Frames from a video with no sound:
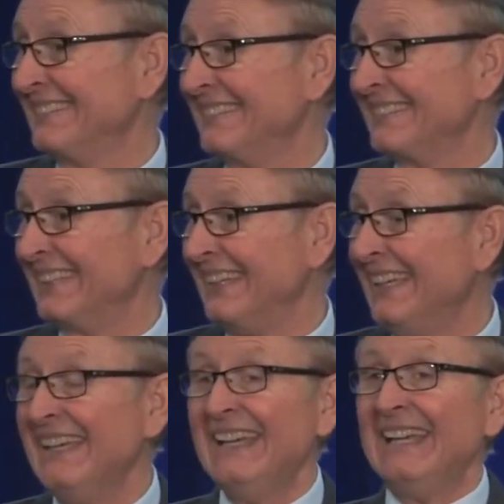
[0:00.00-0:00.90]
See,
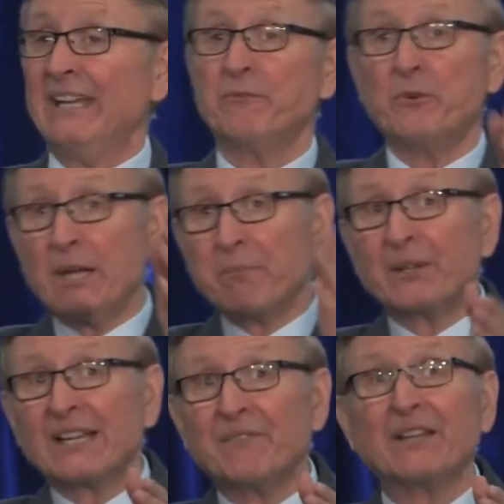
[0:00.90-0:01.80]
if we
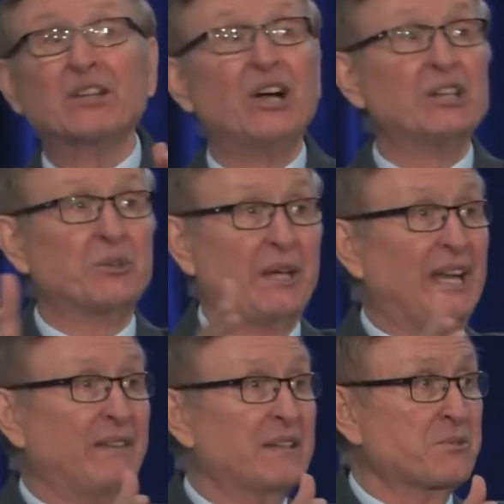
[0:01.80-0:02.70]
believe that God
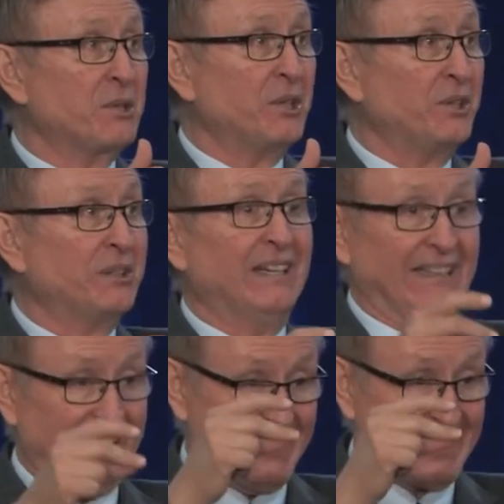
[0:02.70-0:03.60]
created this world
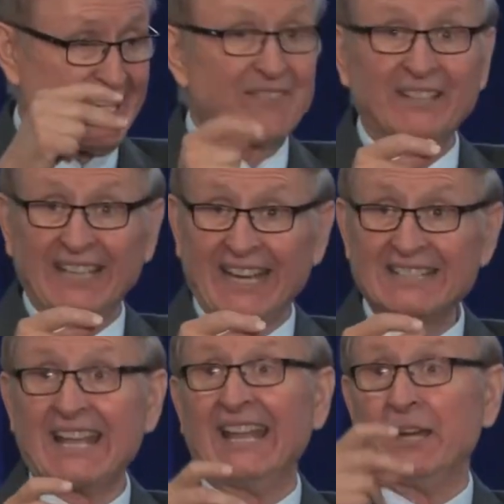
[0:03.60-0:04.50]
in seven
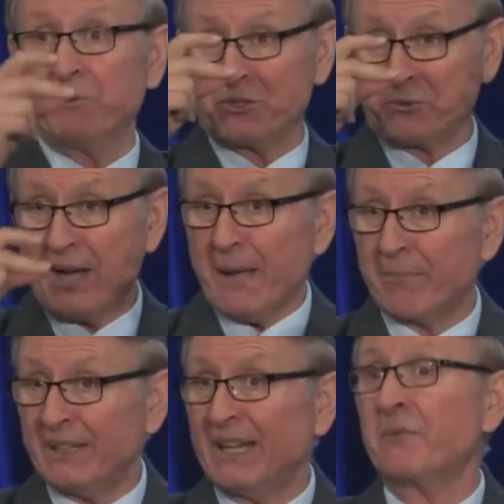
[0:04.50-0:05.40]
days and it was
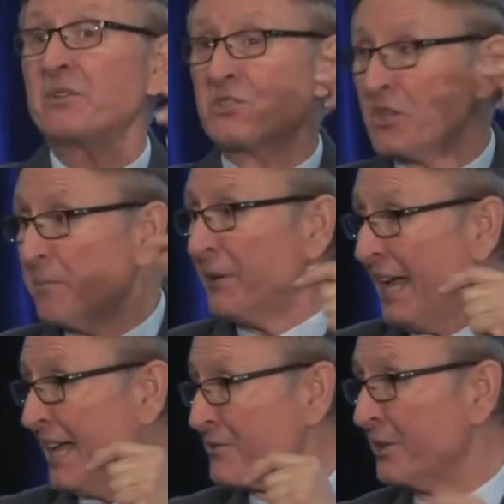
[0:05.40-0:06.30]
rapid and it was
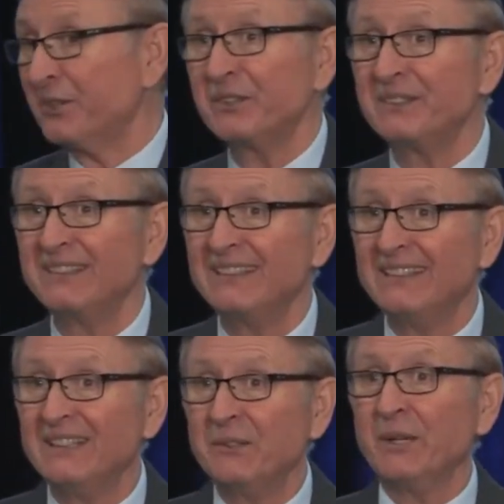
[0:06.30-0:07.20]
supernatural,
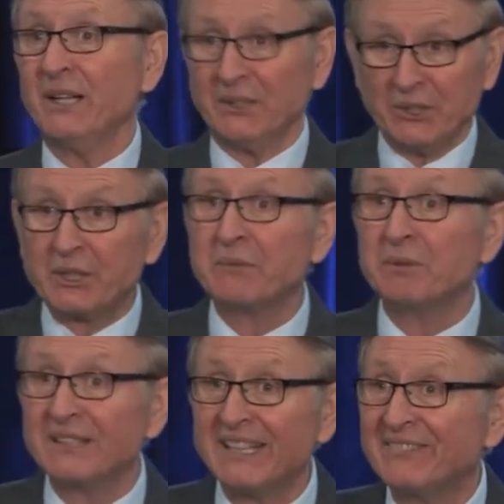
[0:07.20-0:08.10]
well, you can
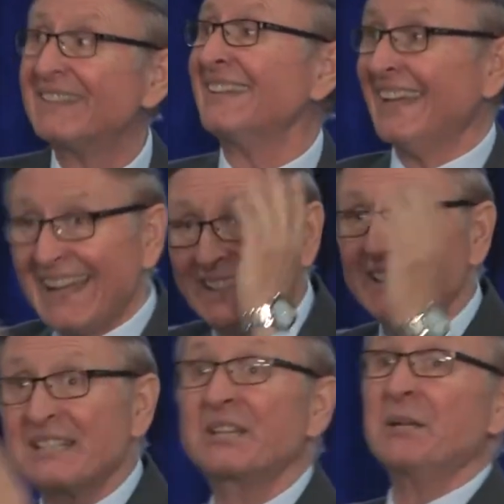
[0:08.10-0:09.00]
believe that the end
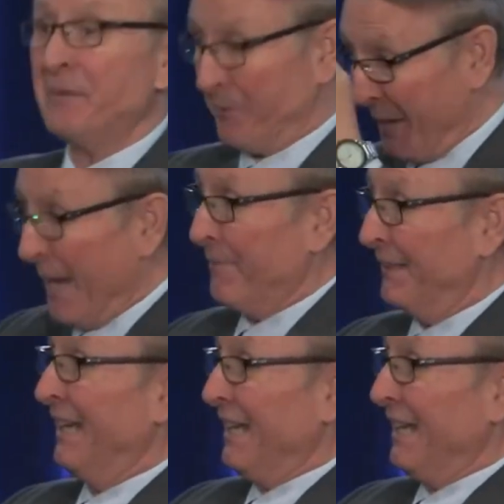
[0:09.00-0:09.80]
is going to be rapid